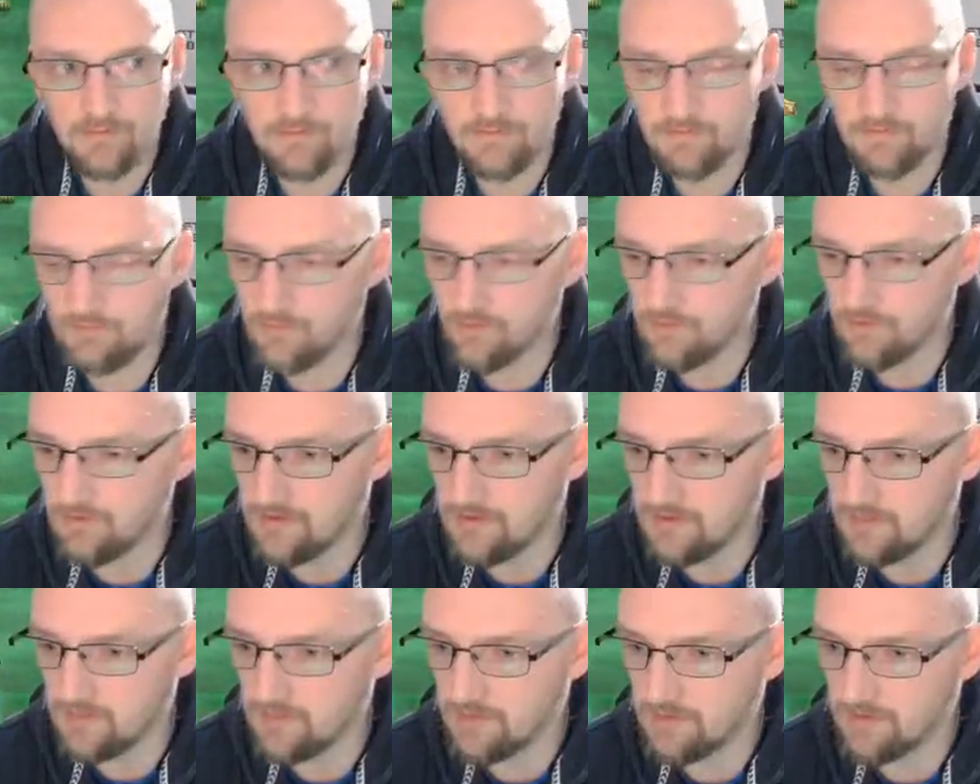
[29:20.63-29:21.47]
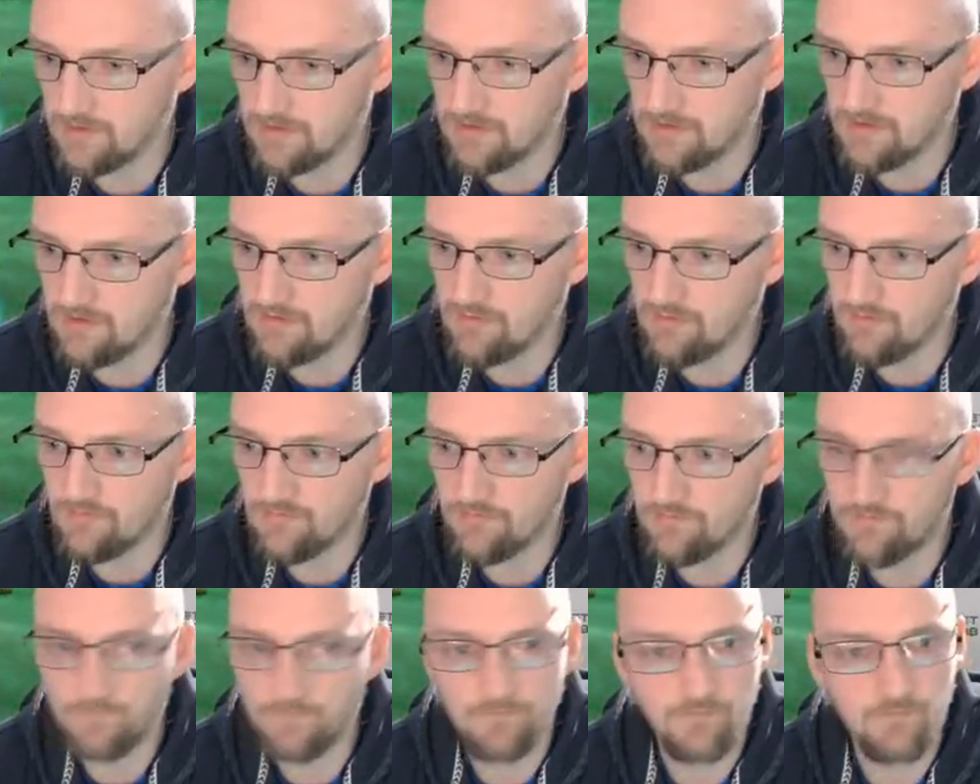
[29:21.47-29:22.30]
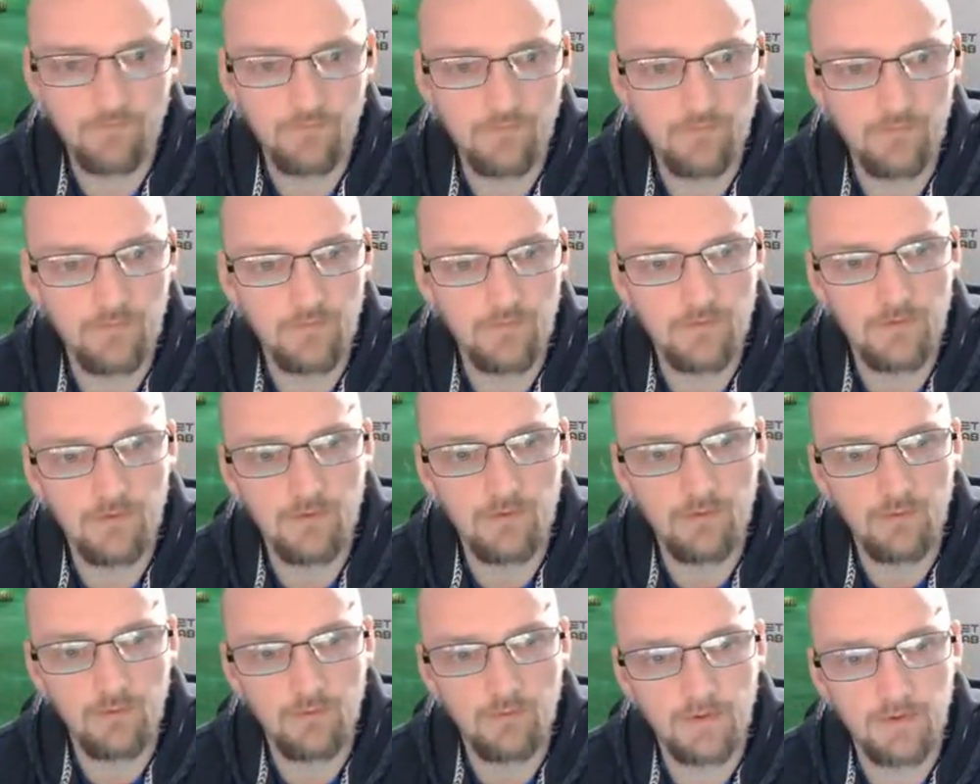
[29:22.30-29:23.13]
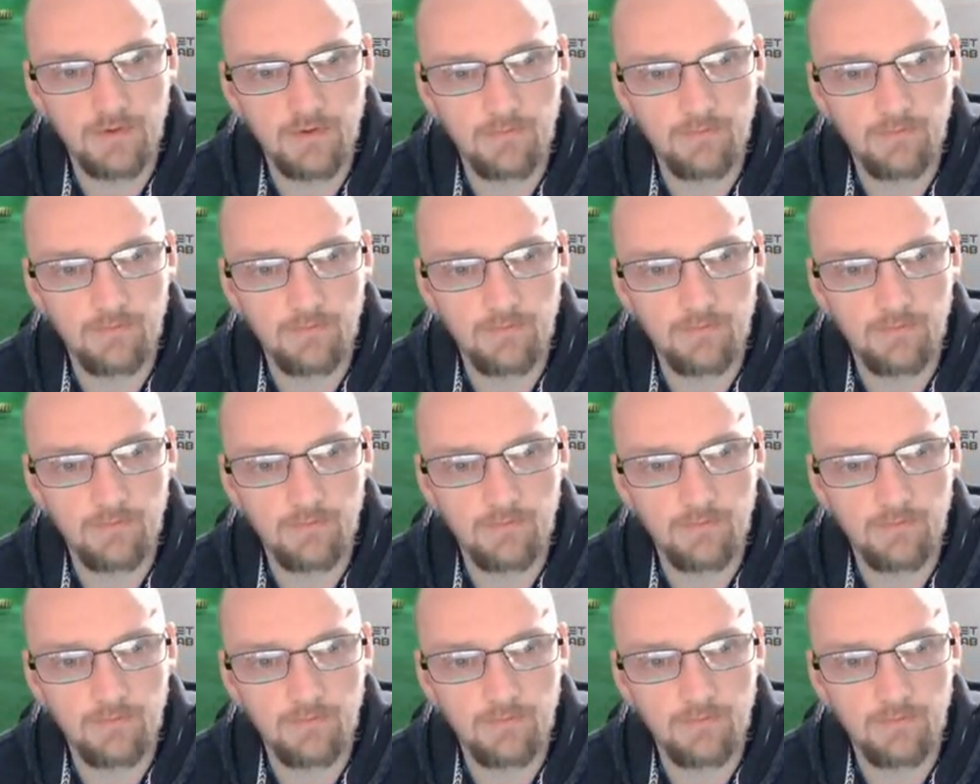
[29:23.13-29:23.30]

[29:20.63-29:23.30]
Put this one out. I'll put the